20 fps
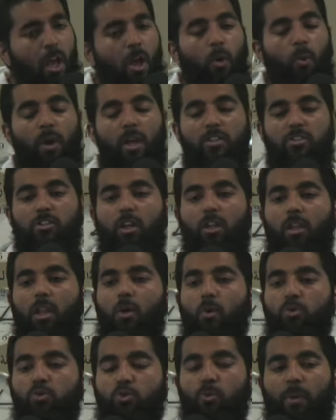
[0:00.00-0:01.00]
We ask
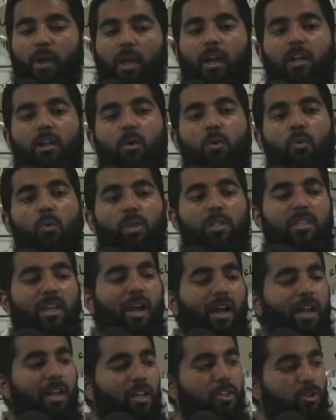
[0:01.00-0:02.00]
Allah subhanahu wa
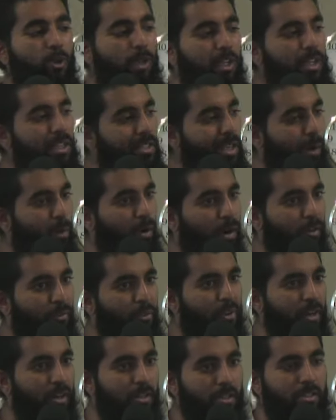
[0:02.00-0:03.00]
ta'ala to ease our
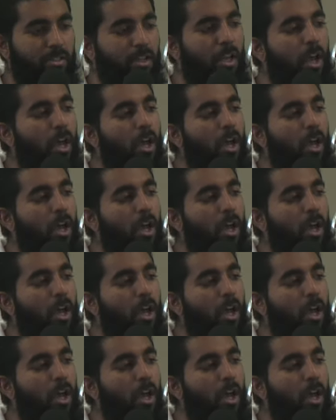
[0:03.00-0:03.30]
affairs.